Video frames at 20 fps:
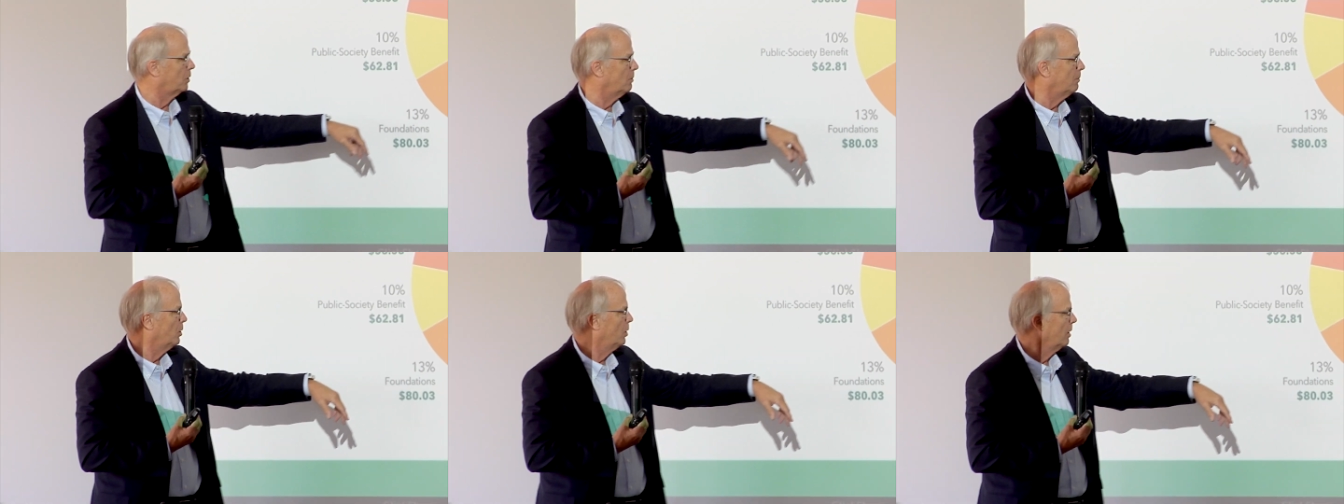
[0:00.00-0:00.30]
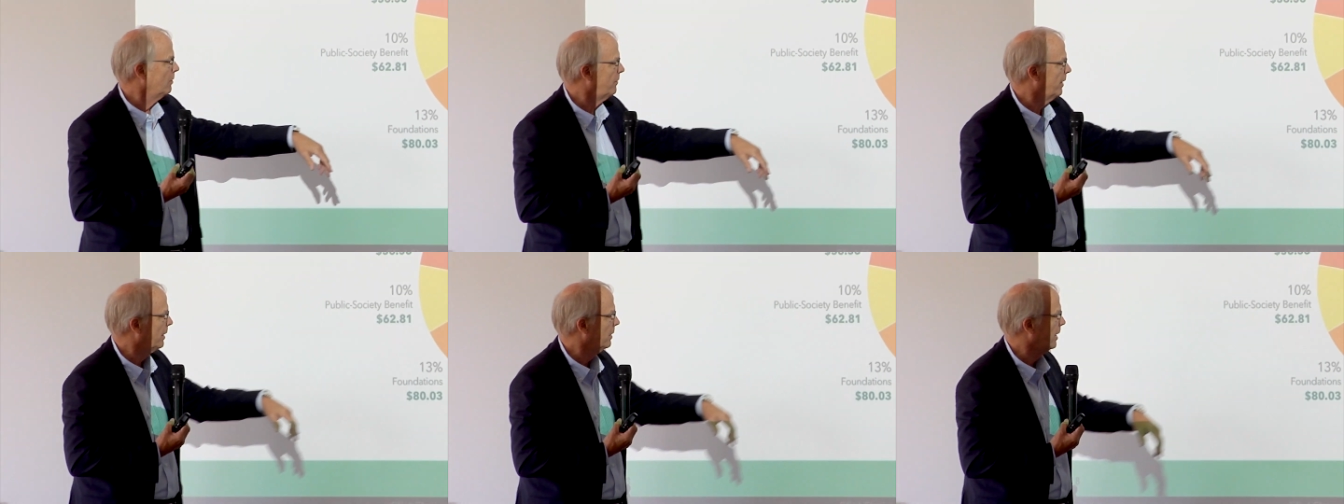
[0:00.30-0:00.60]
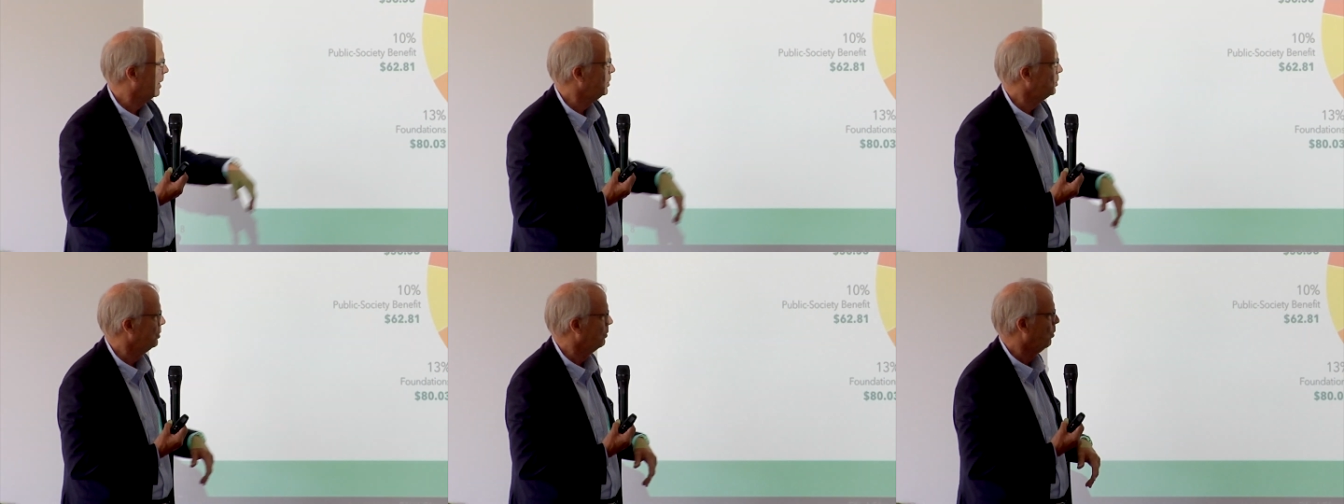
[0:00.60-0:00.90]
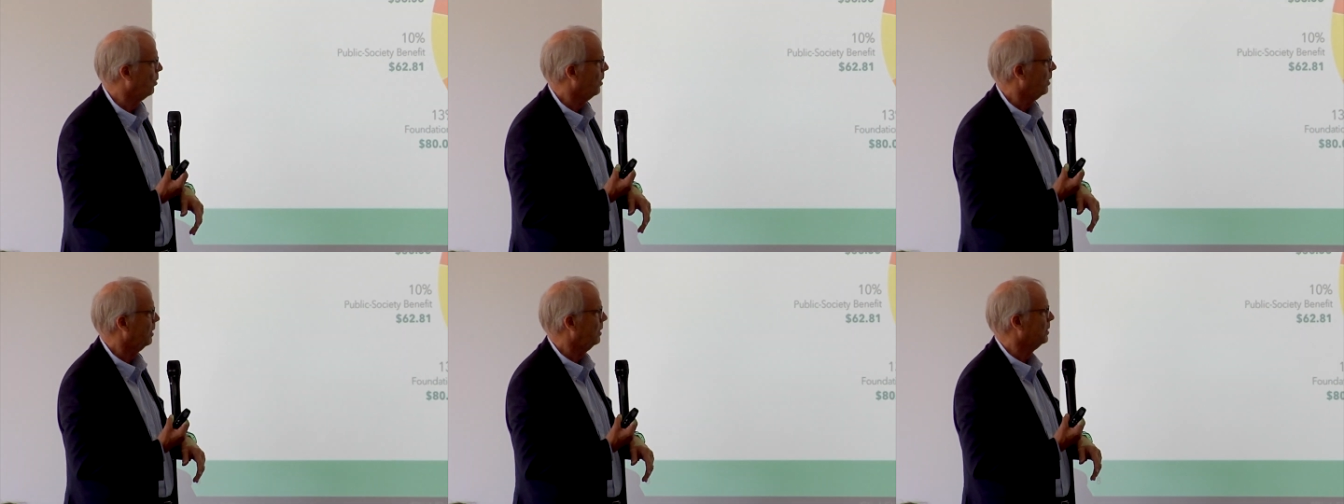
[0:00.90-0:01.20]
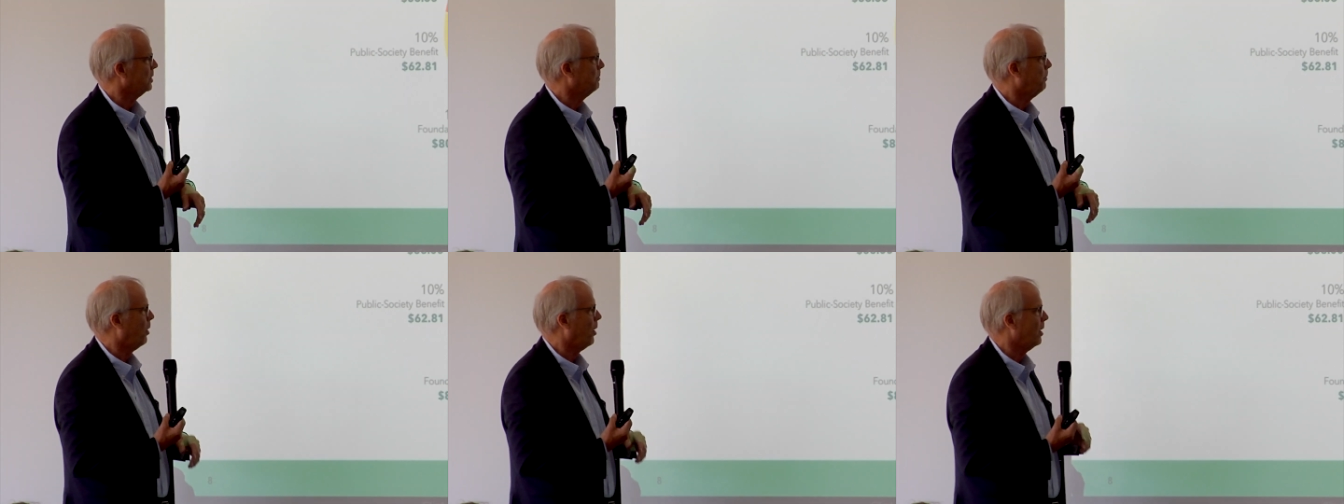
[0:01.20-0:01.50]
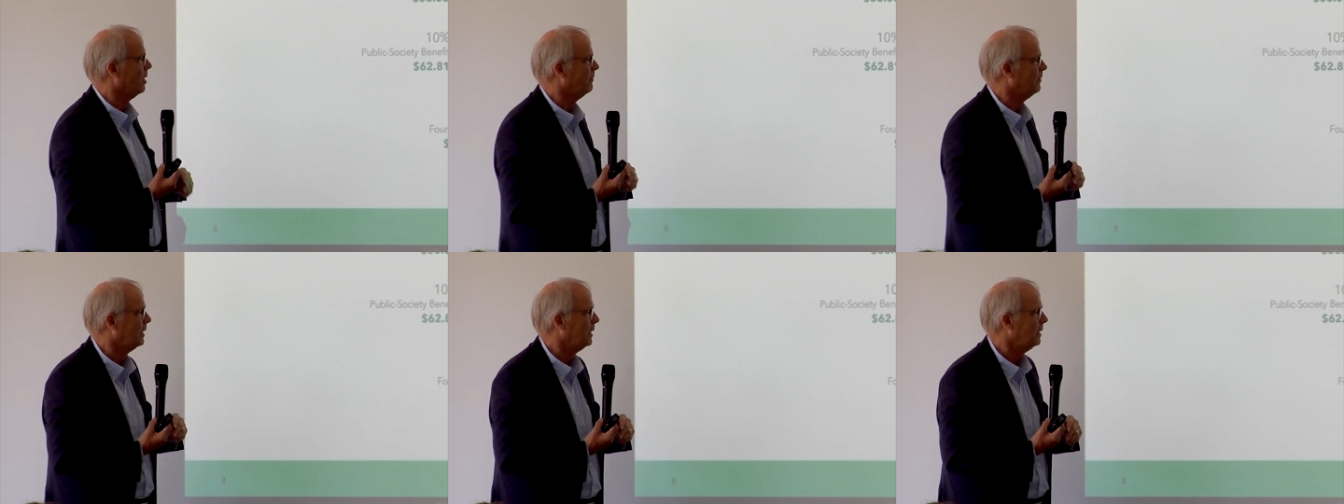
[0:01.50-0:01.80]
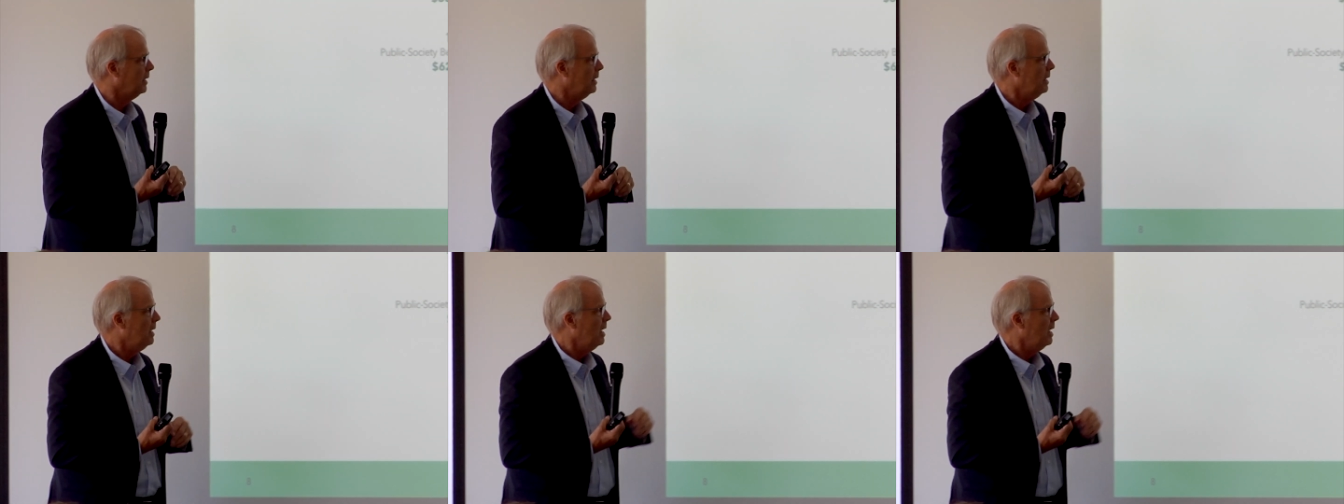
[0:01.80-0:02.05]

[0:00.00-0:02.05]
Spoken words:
community foundation work is part of it.